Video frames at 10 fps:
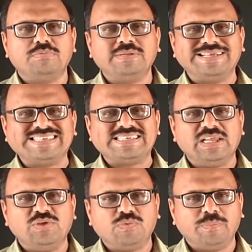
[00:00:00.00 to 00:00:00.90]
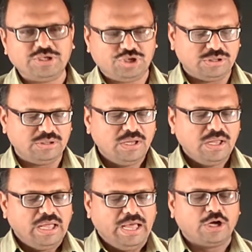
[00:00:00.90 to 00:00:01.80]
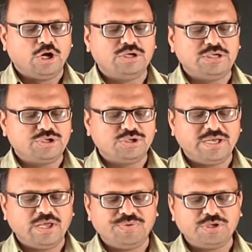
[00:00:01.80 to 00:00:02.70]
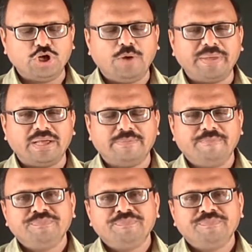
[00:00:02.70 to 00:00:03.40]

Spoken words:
necessary information according to the given topic.